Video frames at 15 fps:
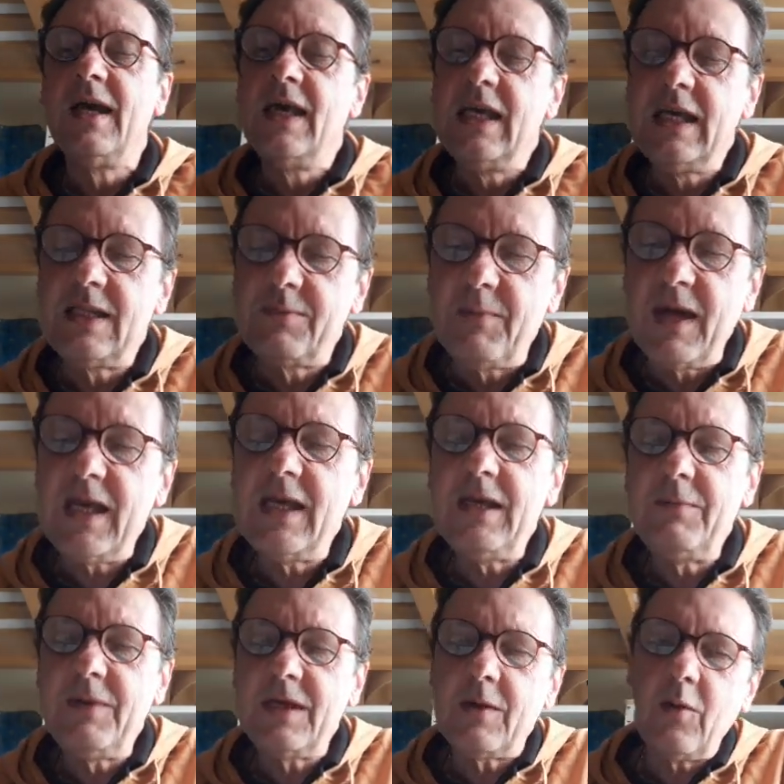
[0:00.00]
It may
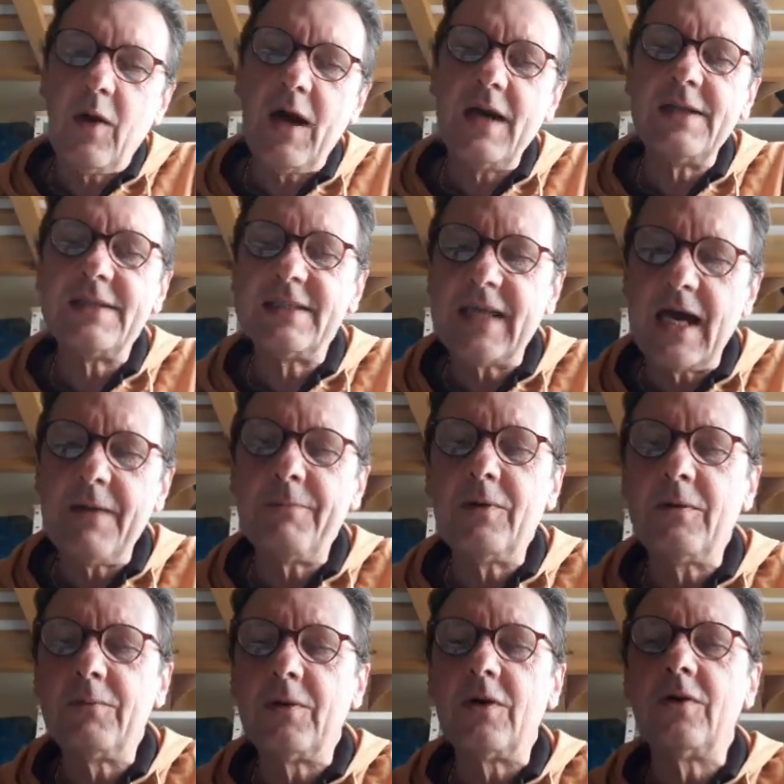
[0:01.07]
be quite
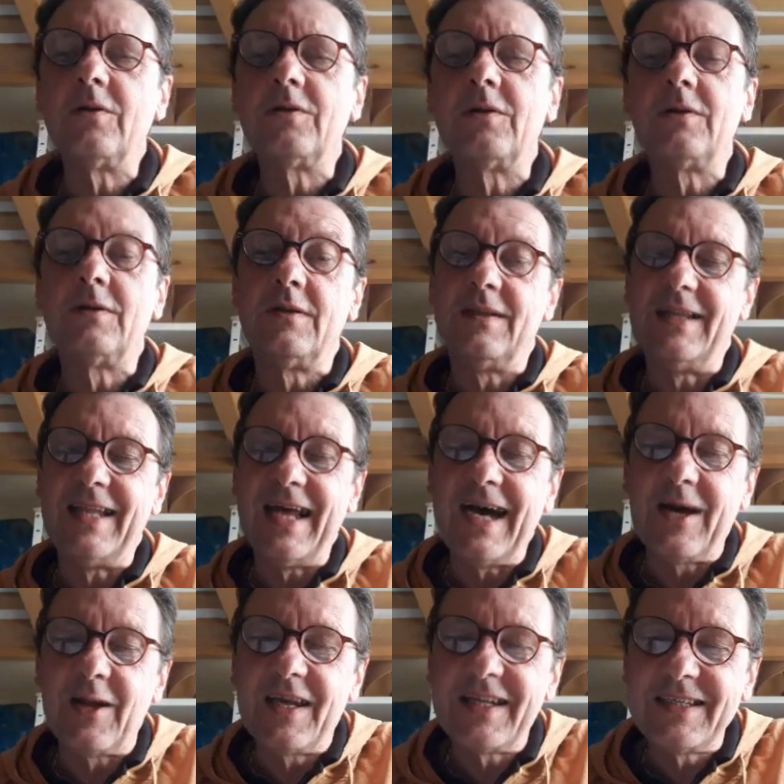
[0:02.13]
simple, but
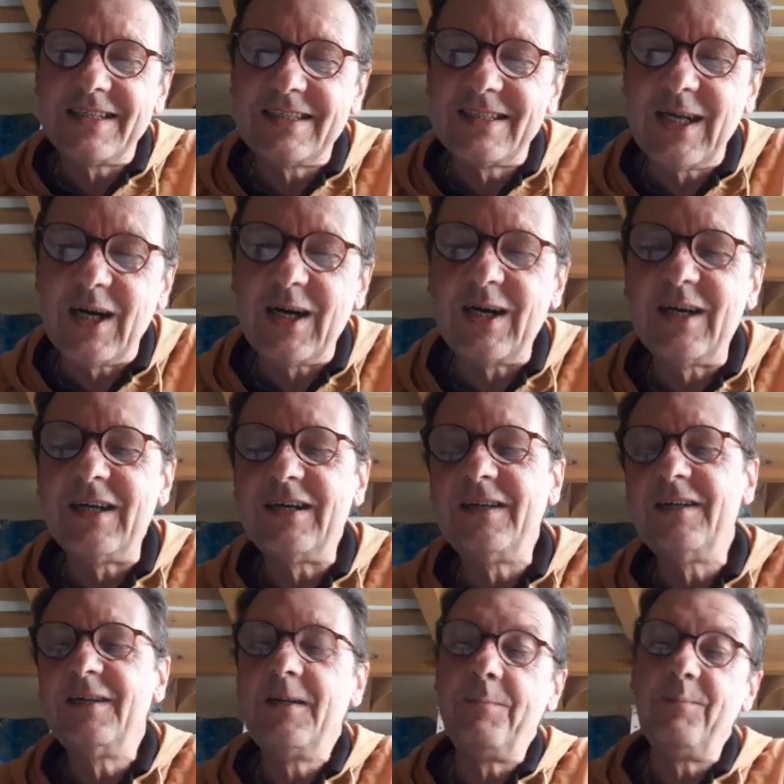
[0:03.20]
now that it's
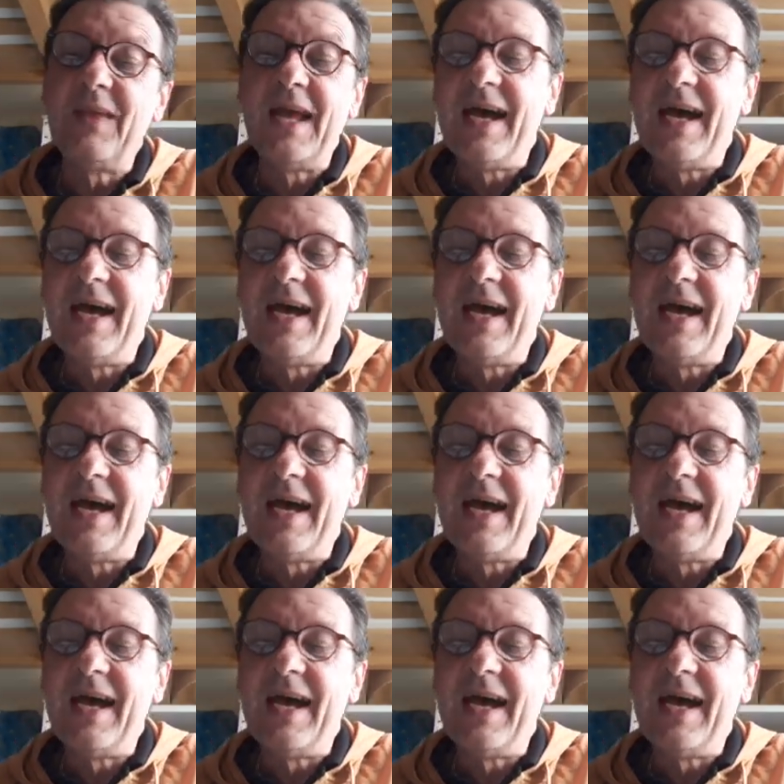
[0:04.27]
done,